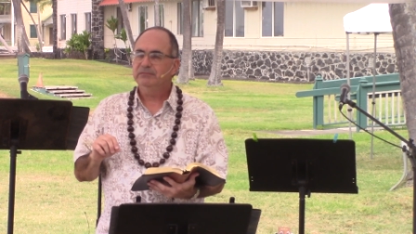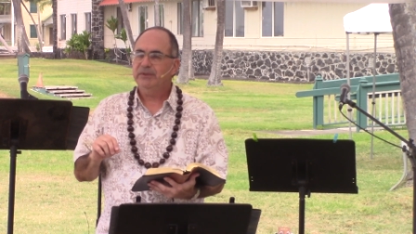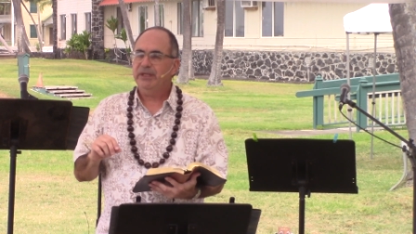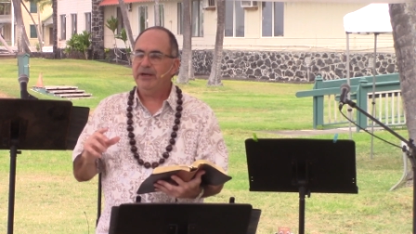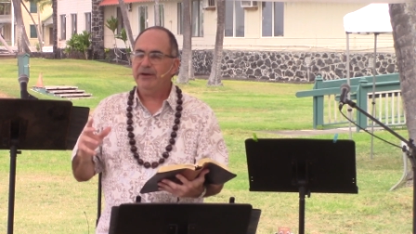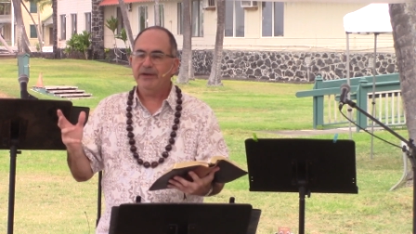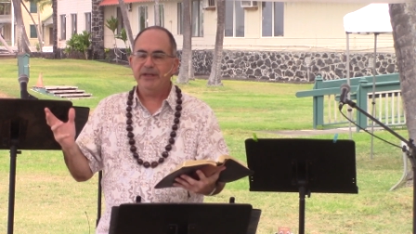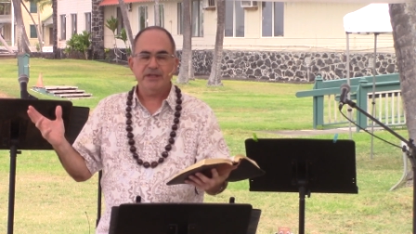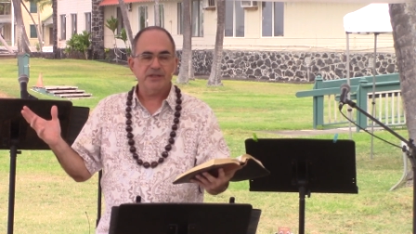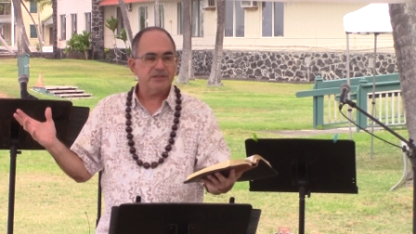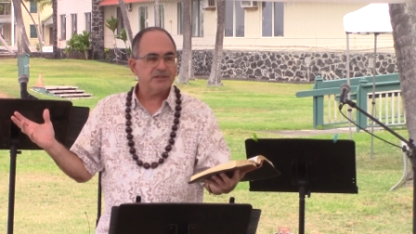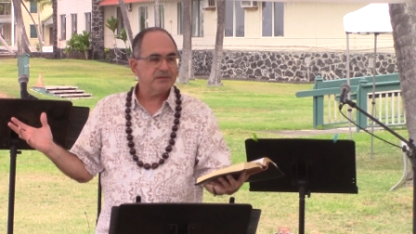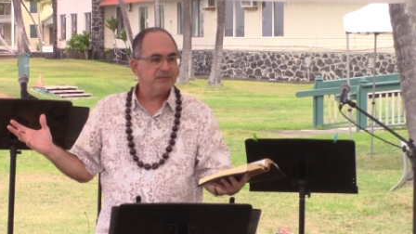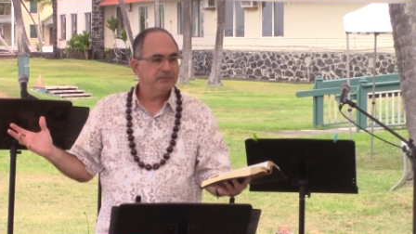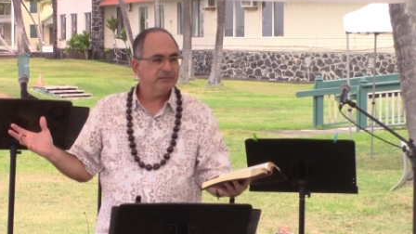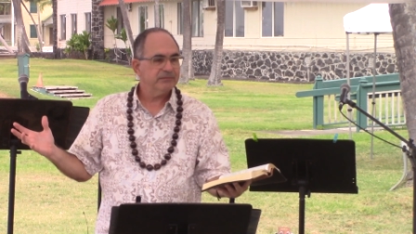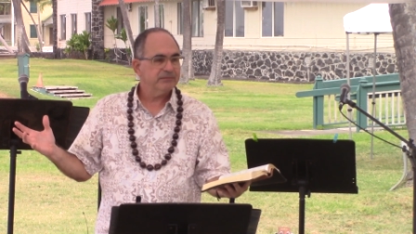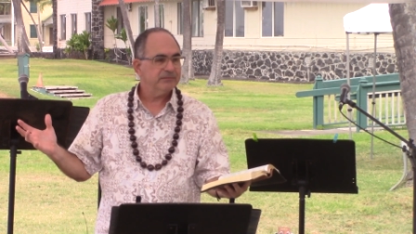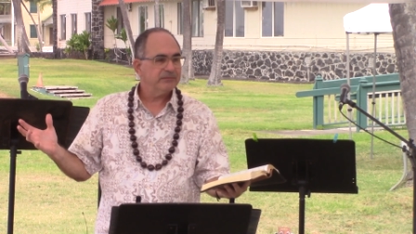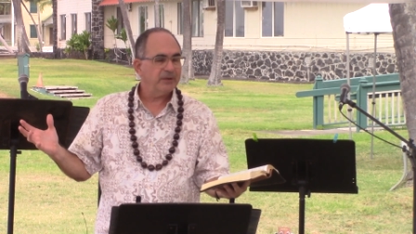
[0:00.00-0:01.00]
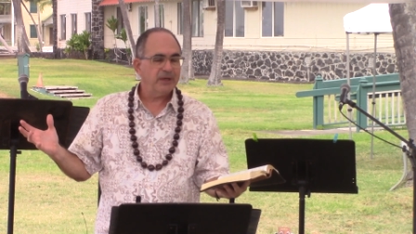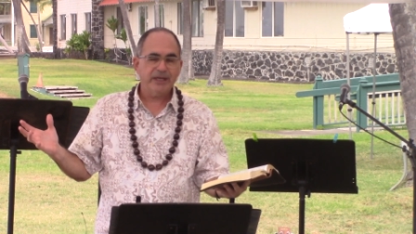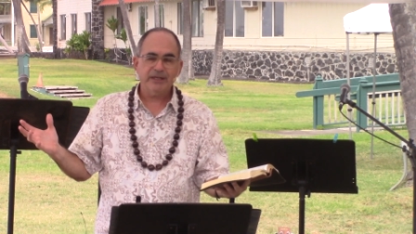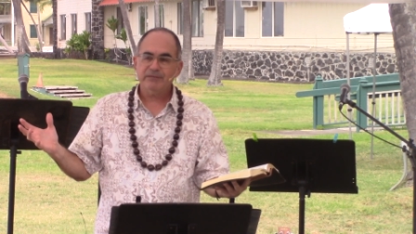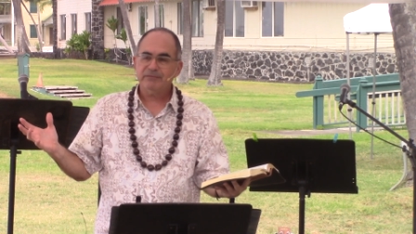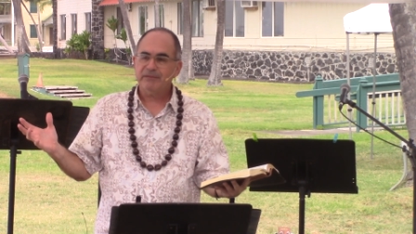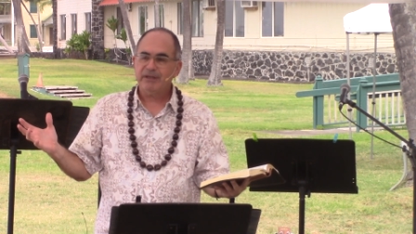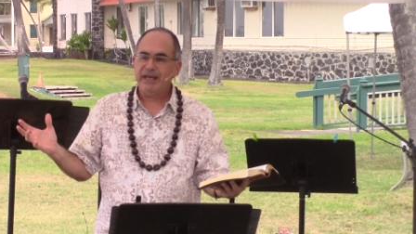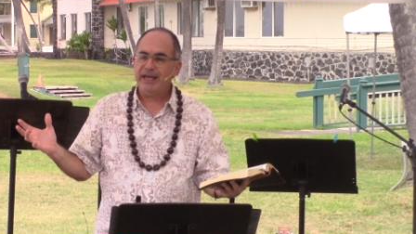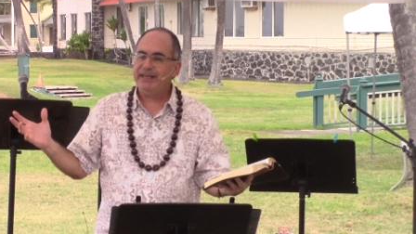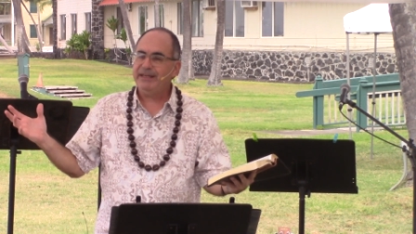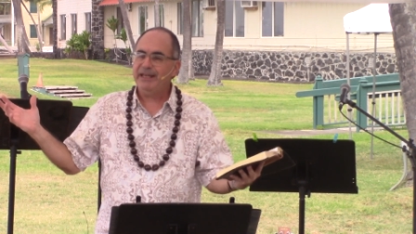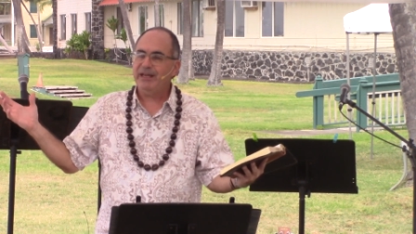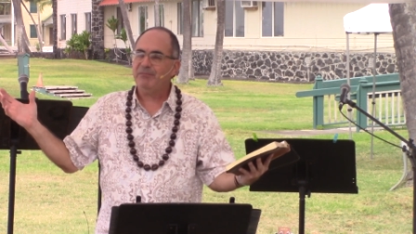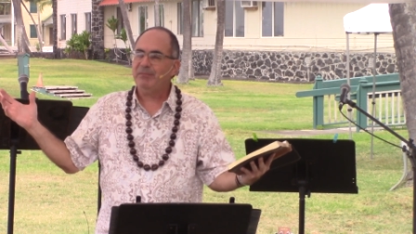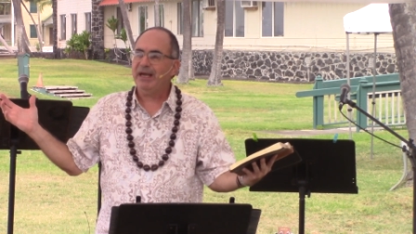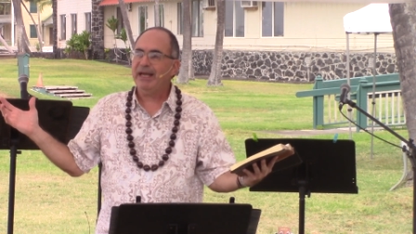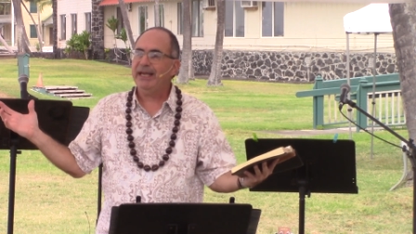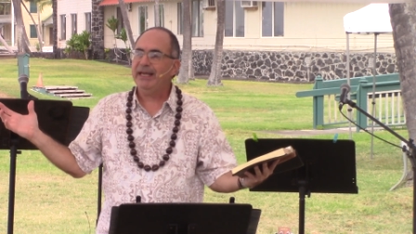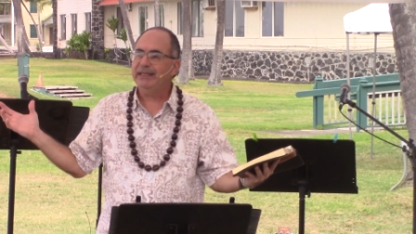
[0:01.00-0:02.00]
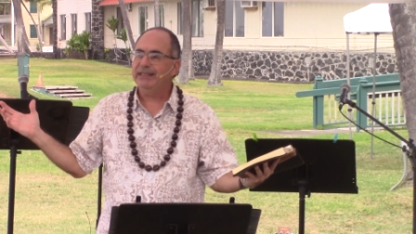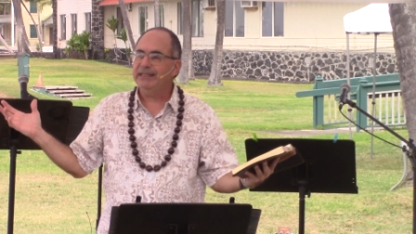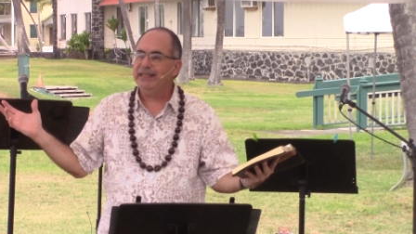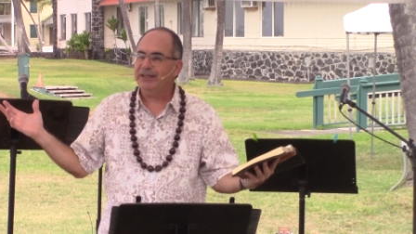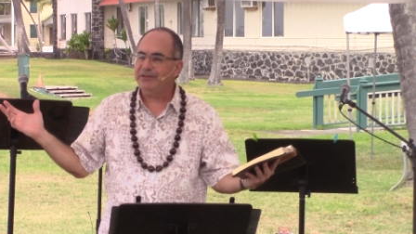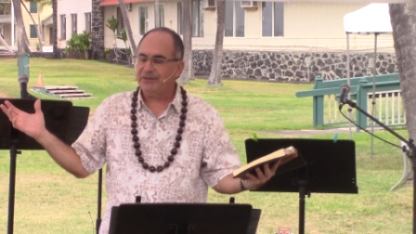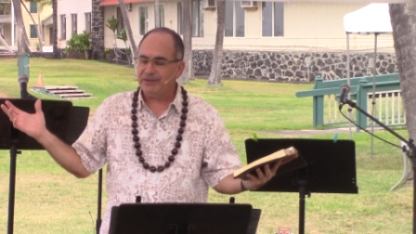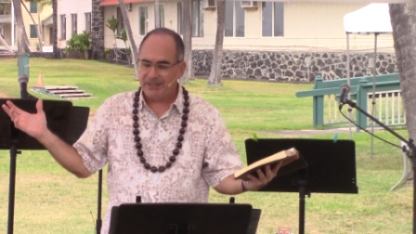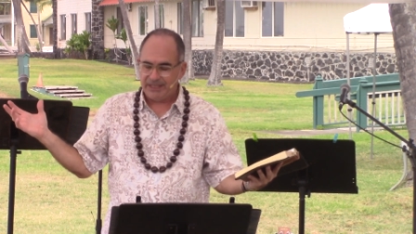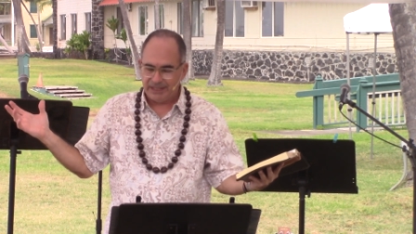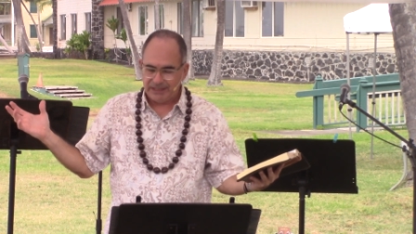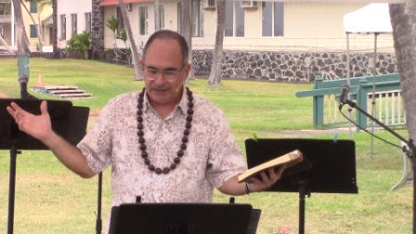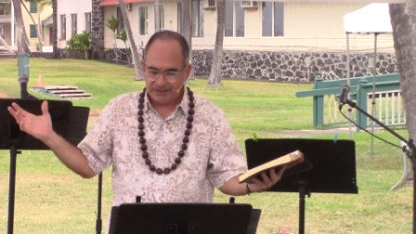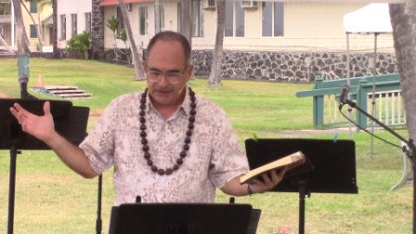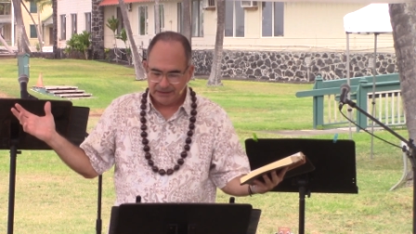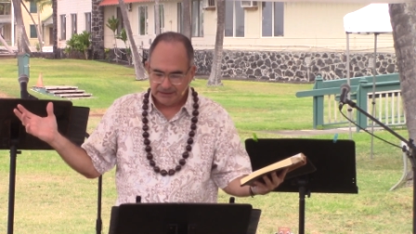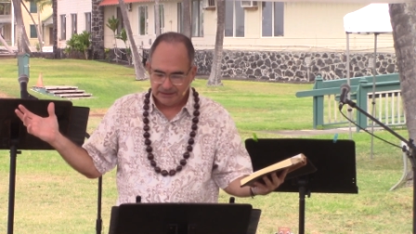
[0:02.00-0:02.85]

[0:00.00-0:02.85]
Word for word: There it is, right? I had that in my head the other day.